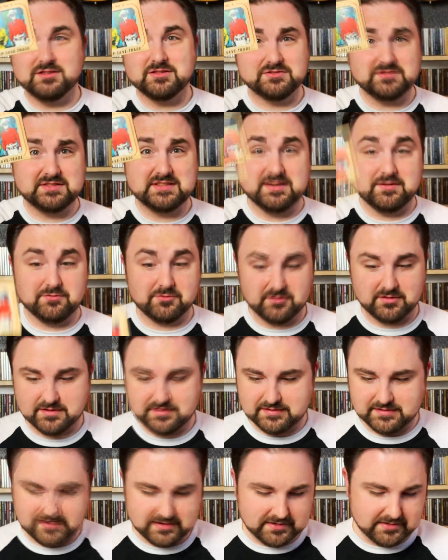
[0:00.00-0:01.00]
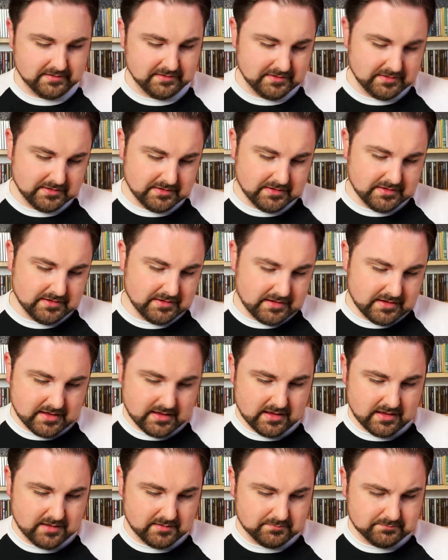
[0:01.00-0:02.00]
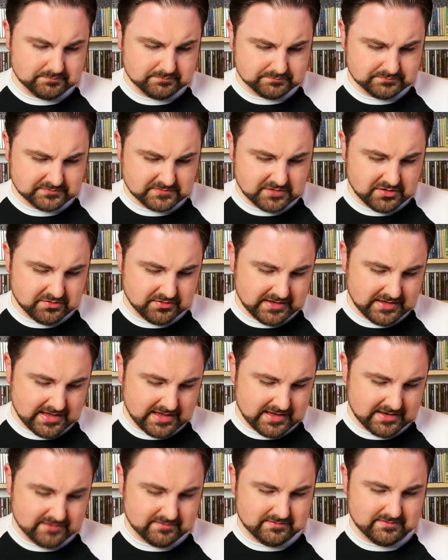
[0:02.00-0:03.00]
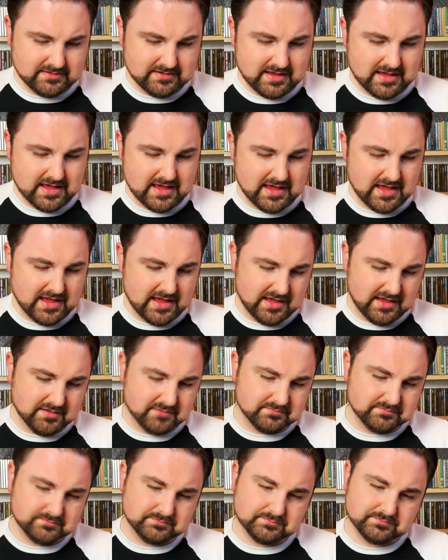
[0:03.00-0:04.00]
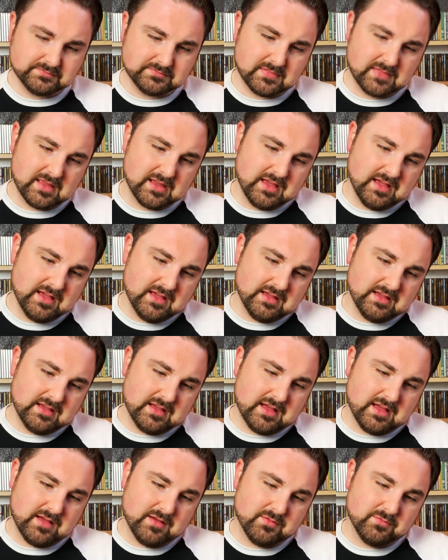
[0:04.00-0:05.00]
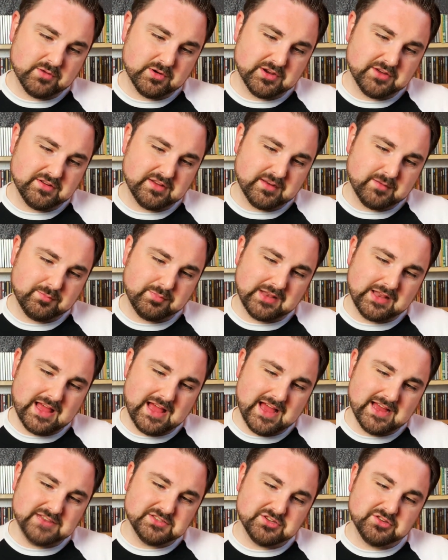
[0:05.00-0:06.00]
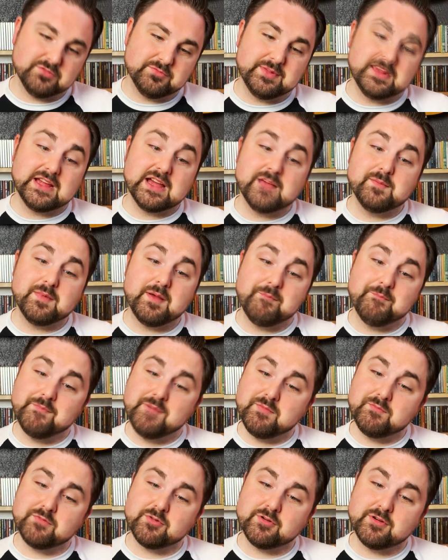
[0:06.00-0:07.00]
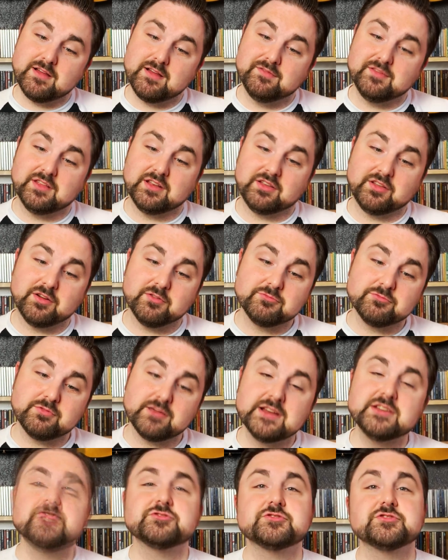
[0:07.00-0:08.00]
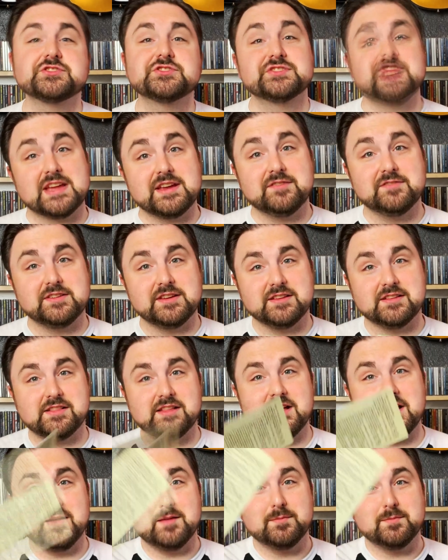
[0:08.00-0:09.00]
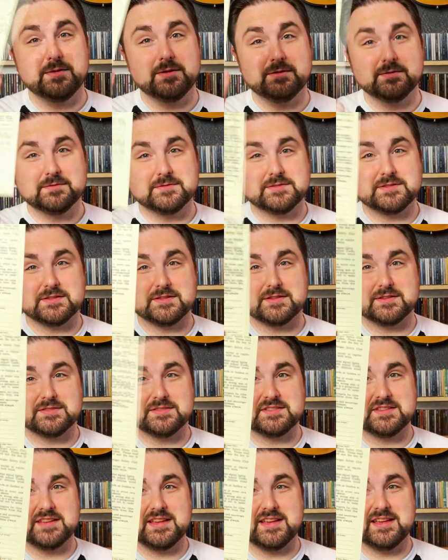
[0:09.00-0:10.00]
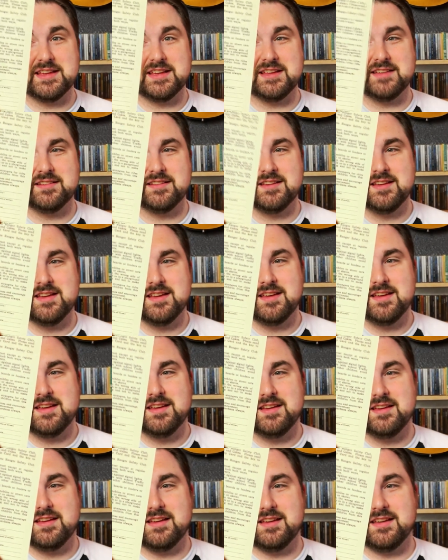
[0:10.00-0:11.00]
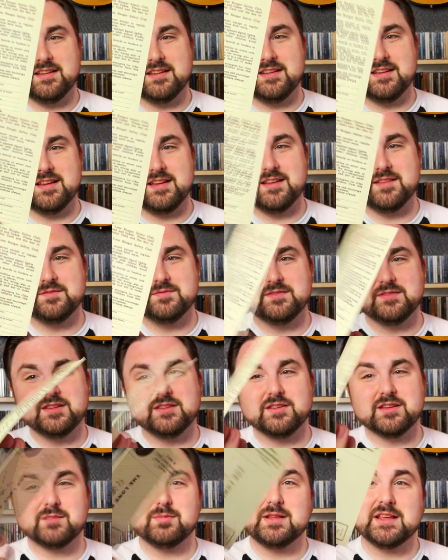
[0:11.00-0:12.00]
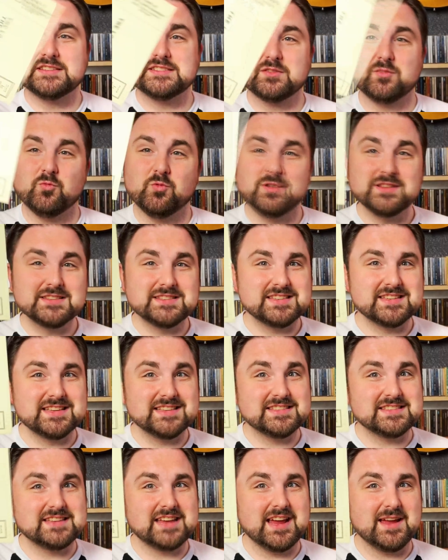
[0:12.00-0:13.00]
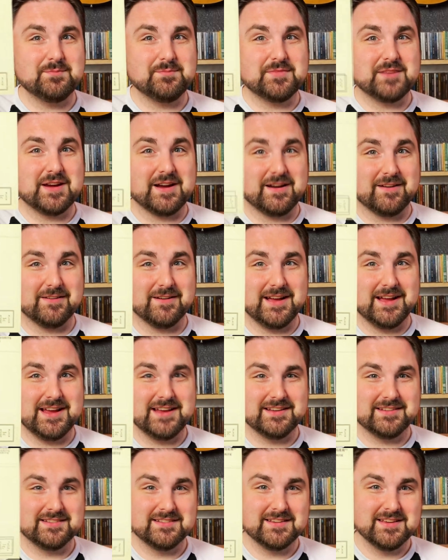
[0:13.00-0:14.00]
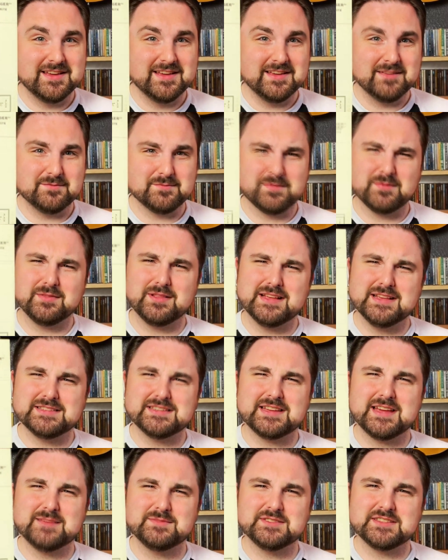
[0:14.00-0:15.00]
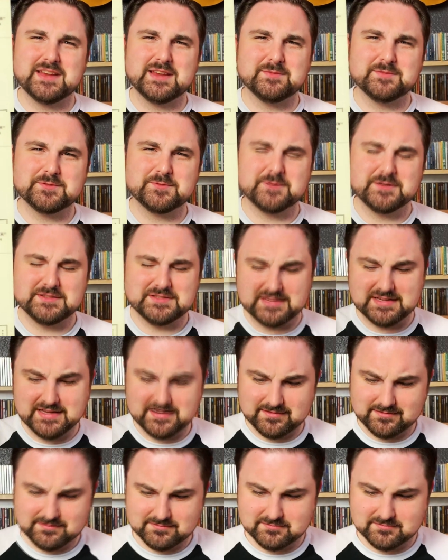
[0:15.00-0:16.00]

several in there. You get a where you can apply to become a member of the Lone Ranger Safety Club. There's that. And you can place a 1 cent stamp there, right? Remember the last time stamps were a cent?